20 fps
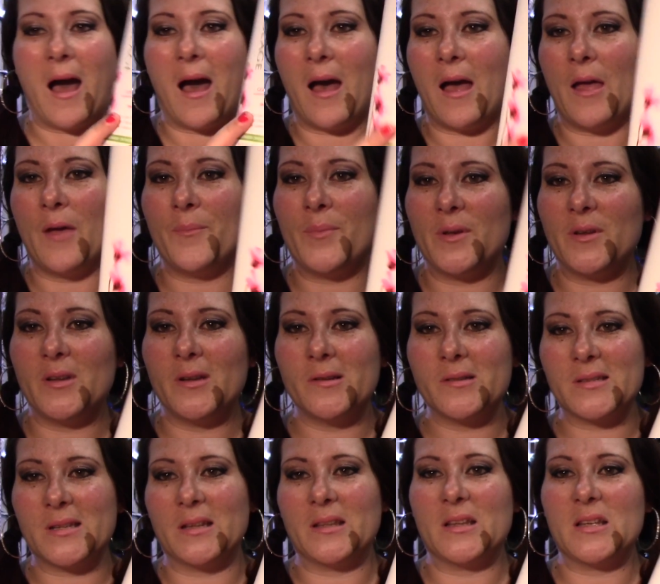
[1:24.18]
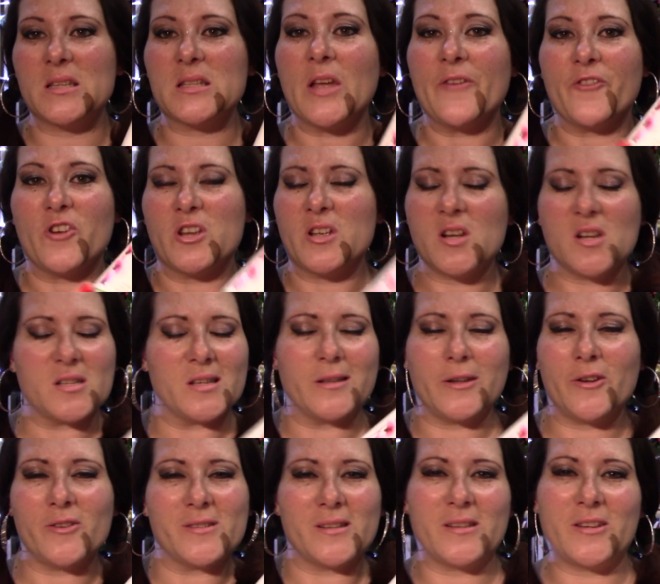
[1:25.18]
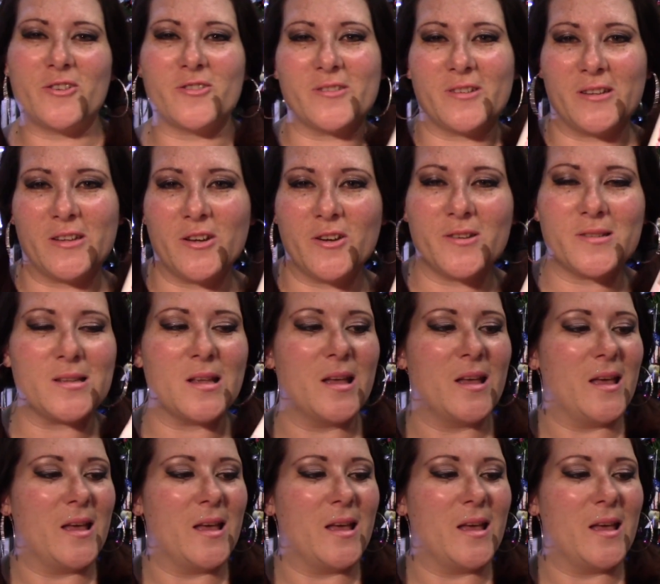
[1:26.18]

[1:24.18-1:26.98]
I've been using this for years and years and years and years,